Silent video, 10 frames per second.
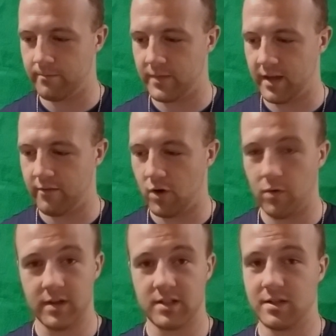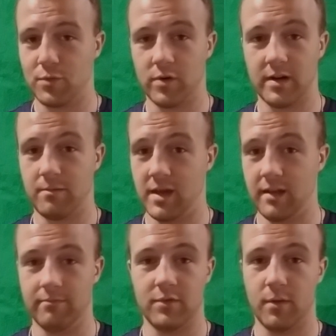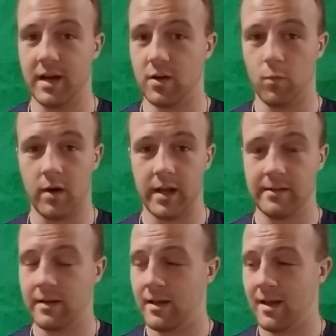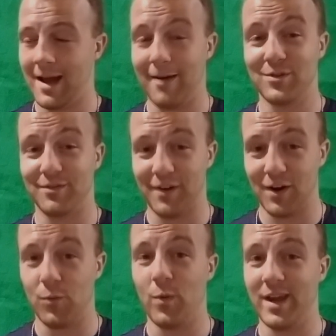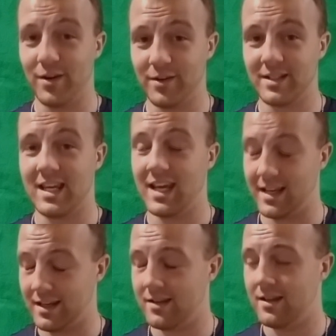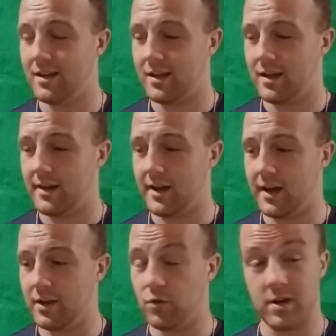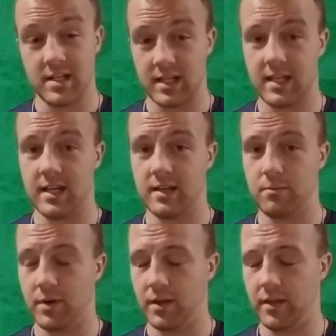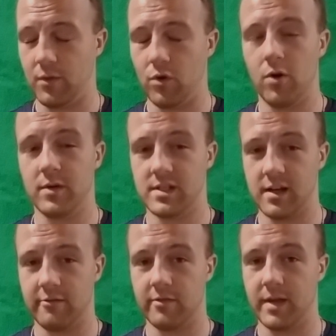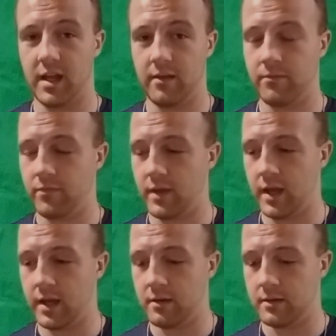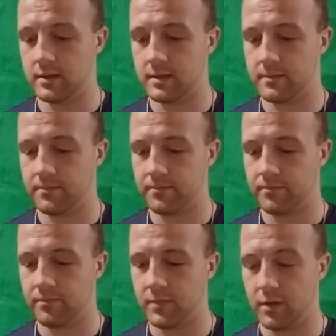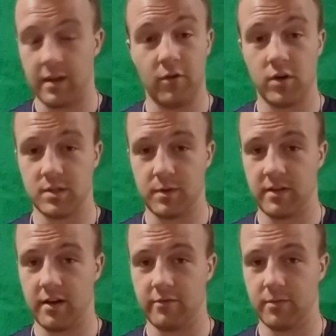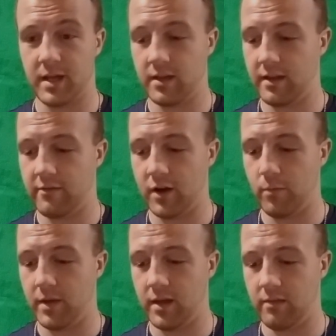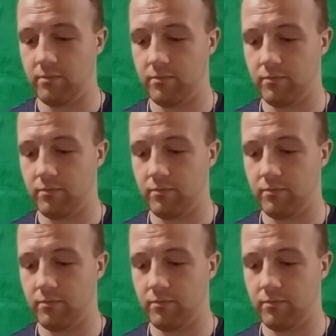They have always supported me no matter what. I was a very weird kid. Crazy kid, but they were always there for me, and they've always been there for me. They've helped me